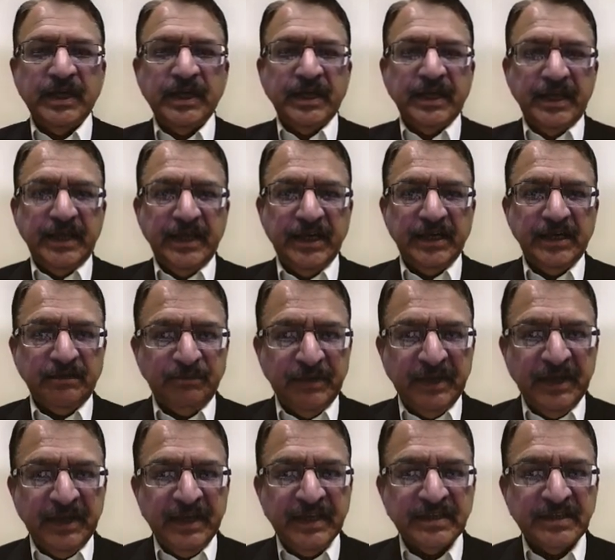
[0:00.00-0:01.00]
it
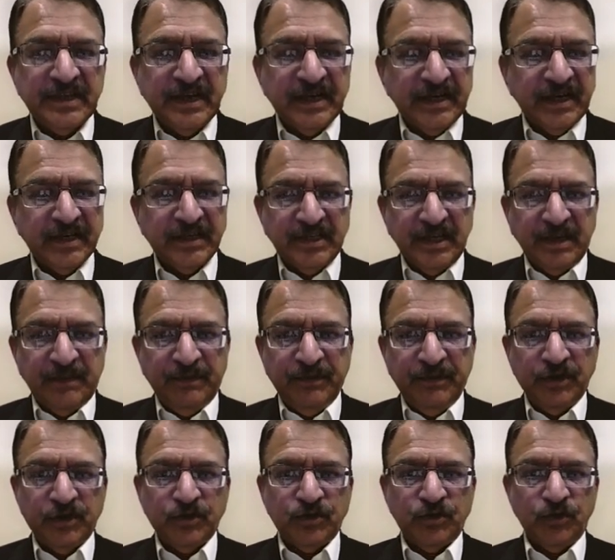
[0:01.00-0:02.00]
means that examiner
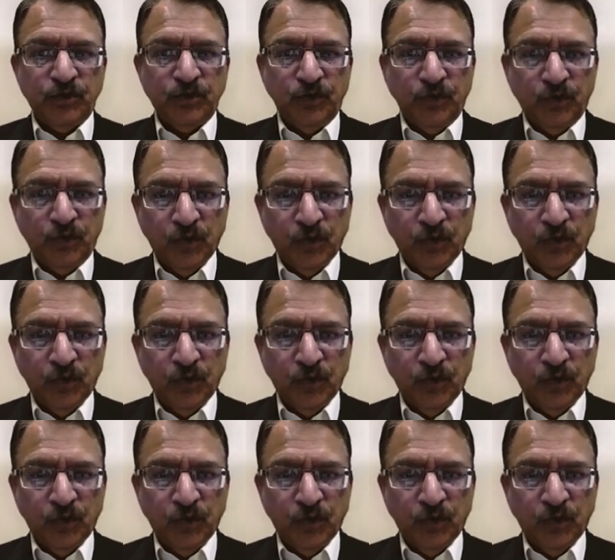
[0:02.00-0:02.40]
should know